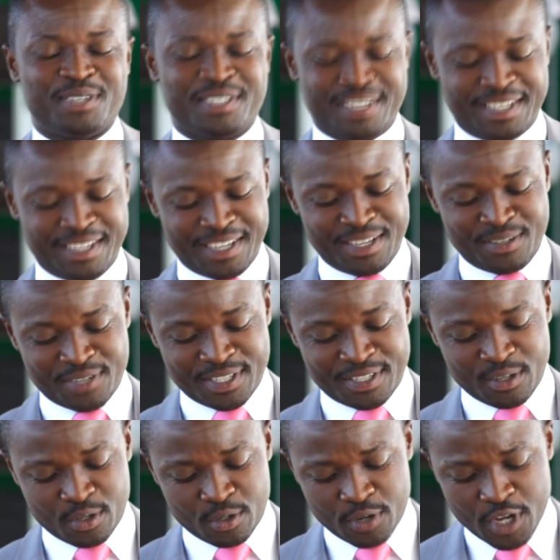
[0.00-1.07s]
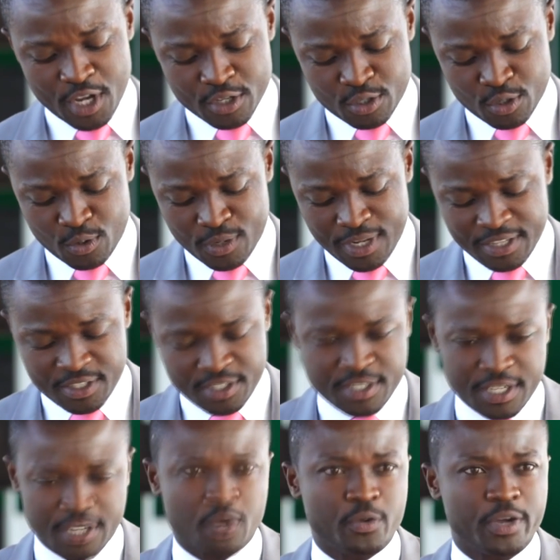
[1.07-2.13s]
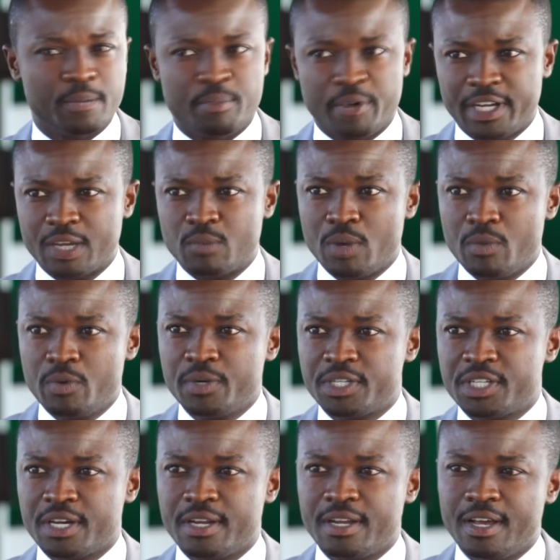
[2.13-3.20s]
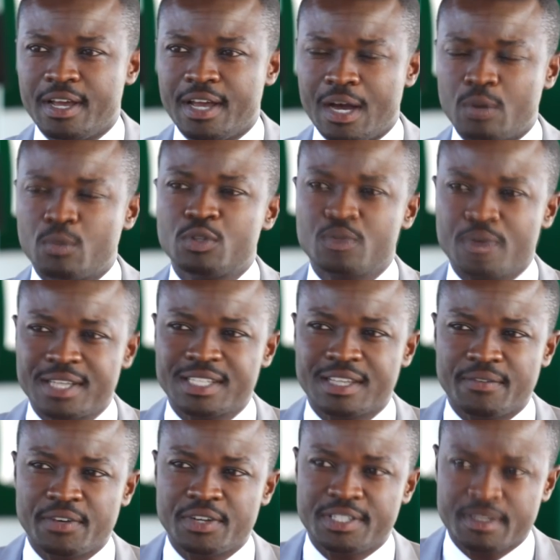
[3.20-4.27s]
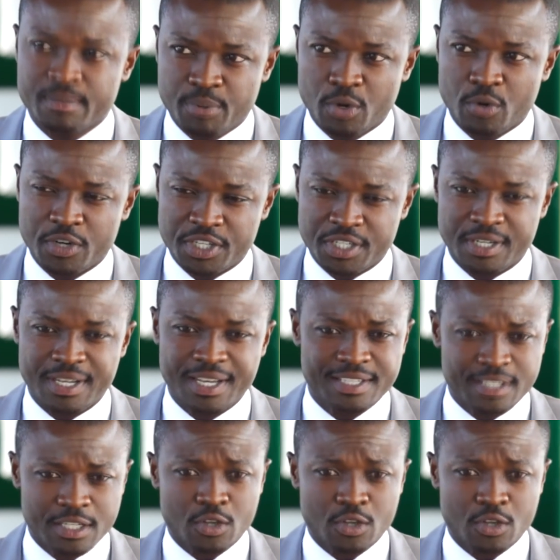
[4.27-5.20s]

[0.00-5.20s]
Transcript: Interesting. So let's take a quick break, and when we return, I want to ask a very simple question. Is